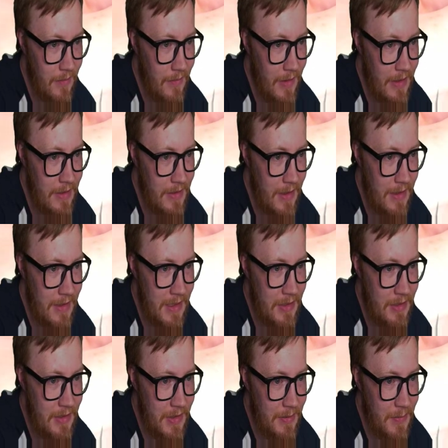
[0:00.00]
There's
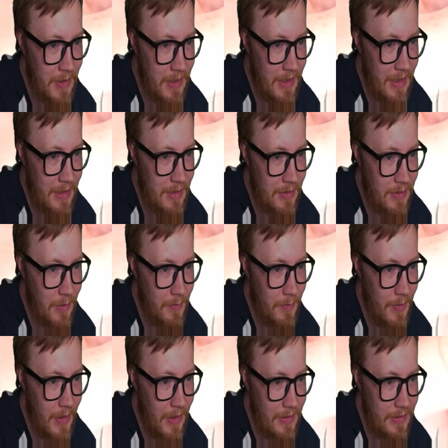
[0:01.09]
Slanish Demon and catch top
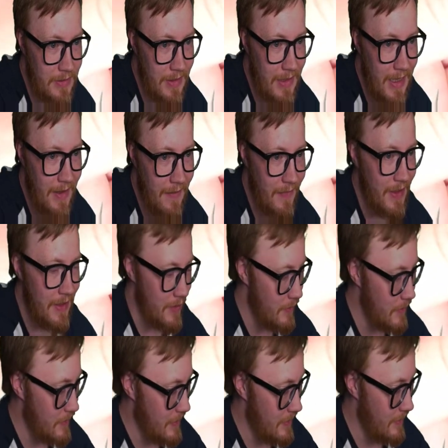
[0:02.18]
brass. Yeah, I think
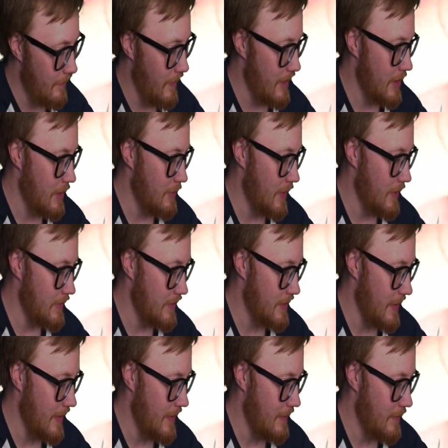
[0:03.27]
you think about
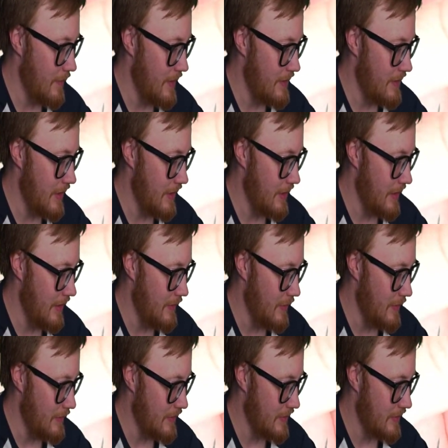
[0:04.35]
Raging
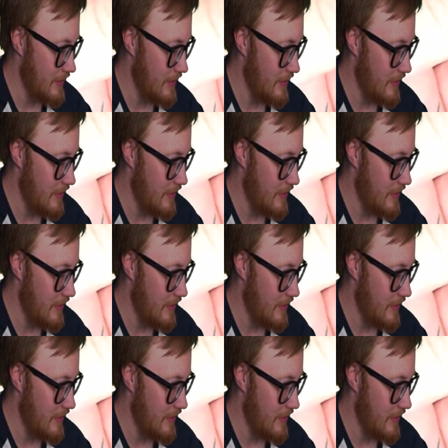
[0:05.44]
Heroes.